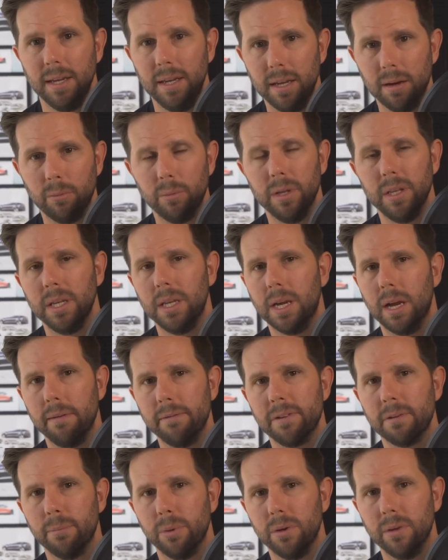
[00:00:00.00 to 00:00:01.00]
Get really
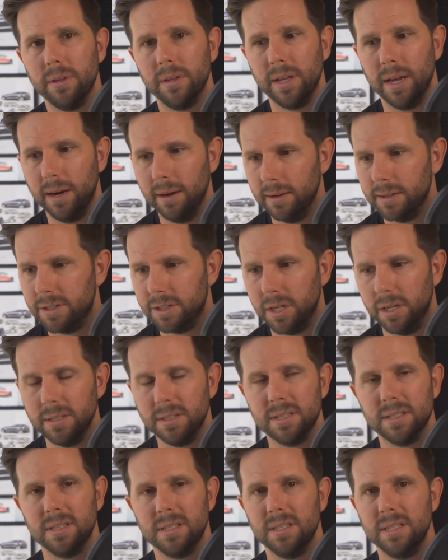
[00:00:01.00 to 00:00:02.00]
comfortable in there.
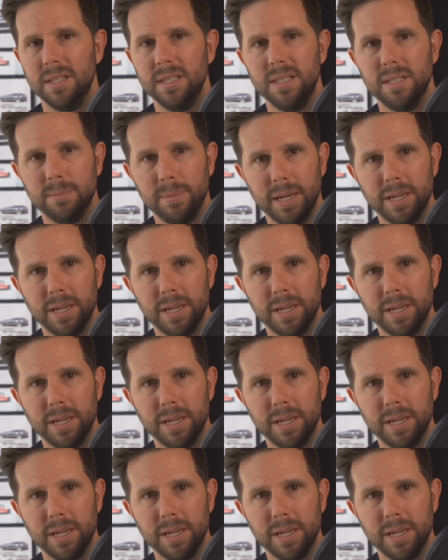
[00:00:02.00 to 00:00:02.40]
Adjust the seats.